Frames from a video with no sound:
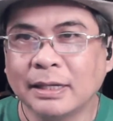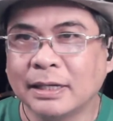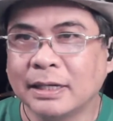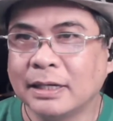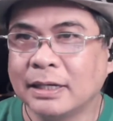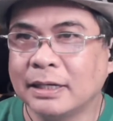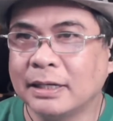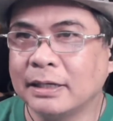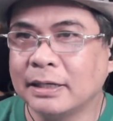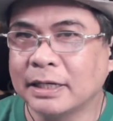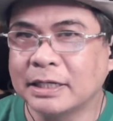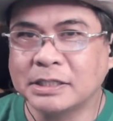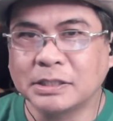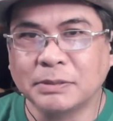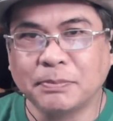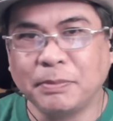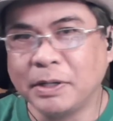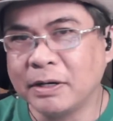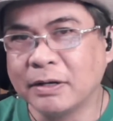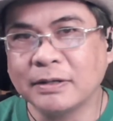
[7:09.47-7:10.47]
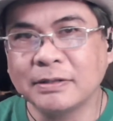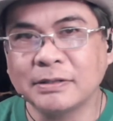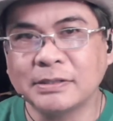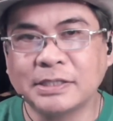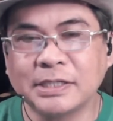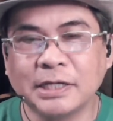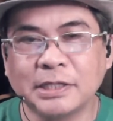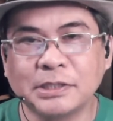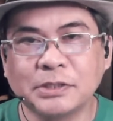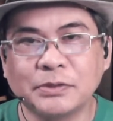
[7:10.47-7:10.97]

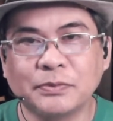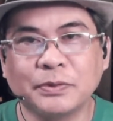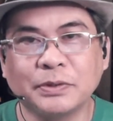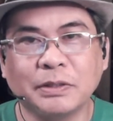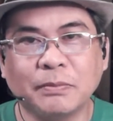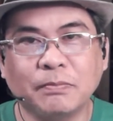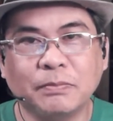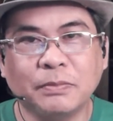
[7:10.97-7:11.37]
experiences with the